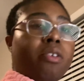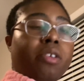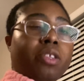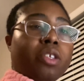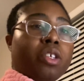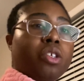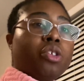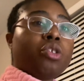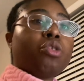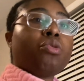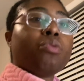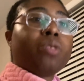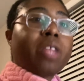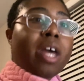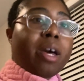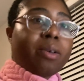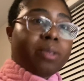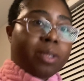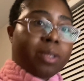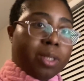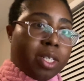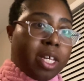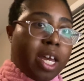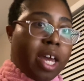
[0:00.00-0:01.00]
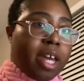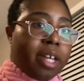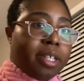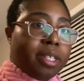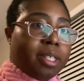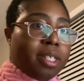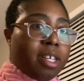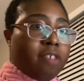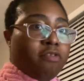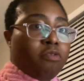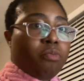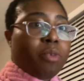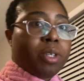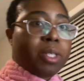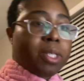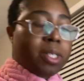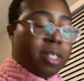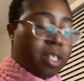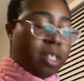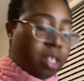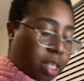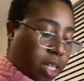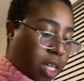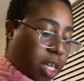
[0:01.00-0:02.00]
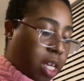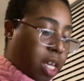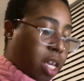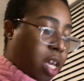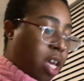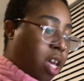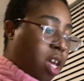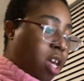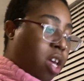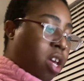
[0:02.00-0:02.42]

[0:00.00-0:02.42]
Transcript: in the 2010s, everyone suddenly,